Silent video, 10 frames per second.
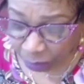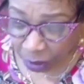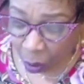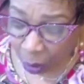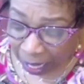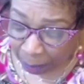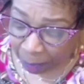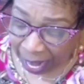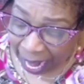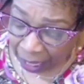While
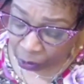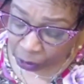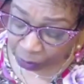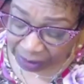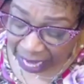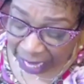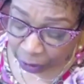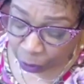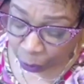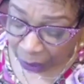Apollos was at
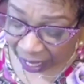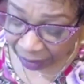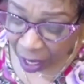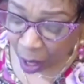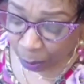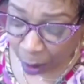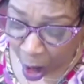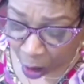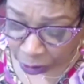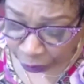Corinth,
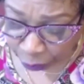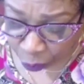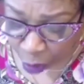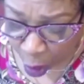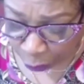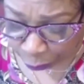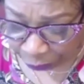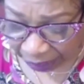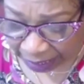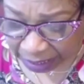Paul took the road through
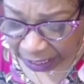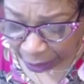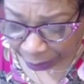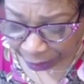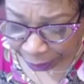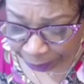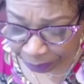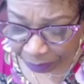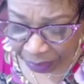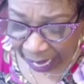the interior
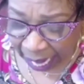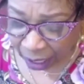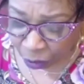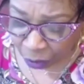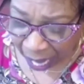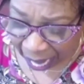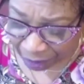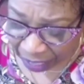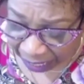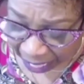and arrived
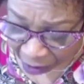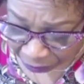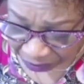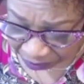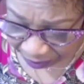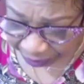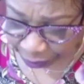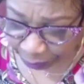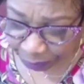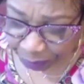at Ephesus.
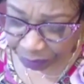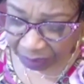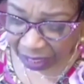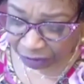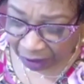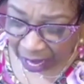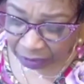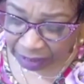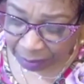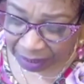He found
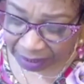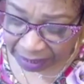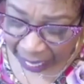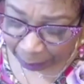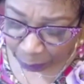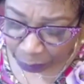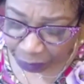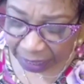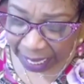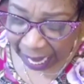some disciples
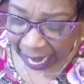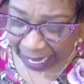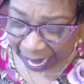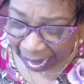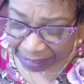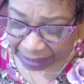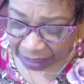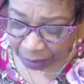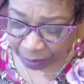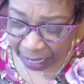and asked
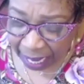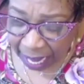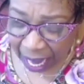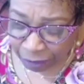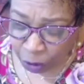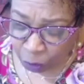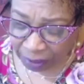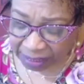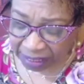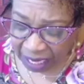them, "Have you
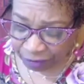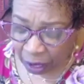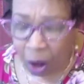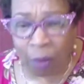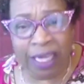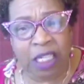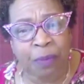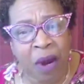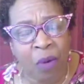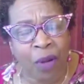received the Holy
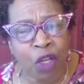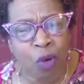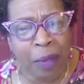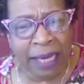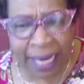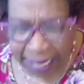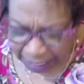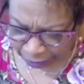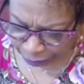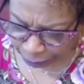Spirit when you
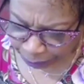believed?"